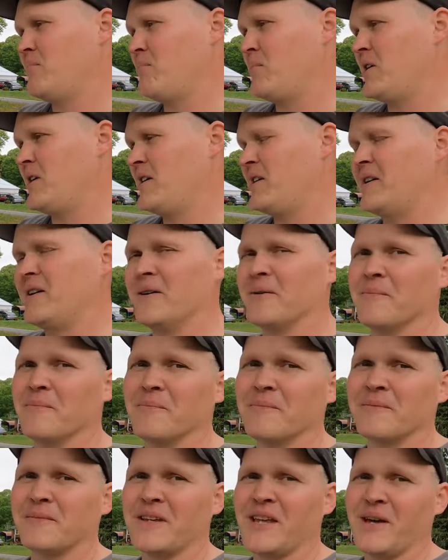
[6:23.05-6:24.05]
But
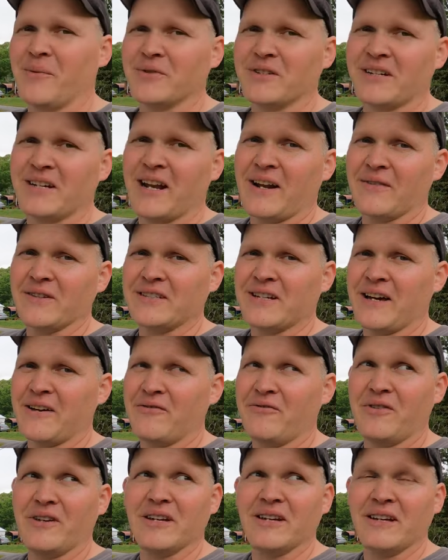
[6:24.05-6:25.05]
it was a kind of a
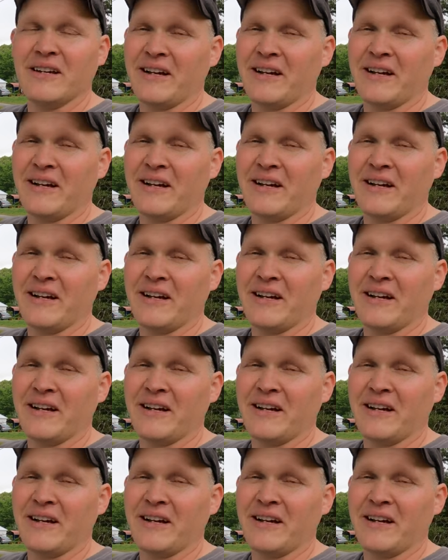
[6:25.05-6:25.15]
tight fit,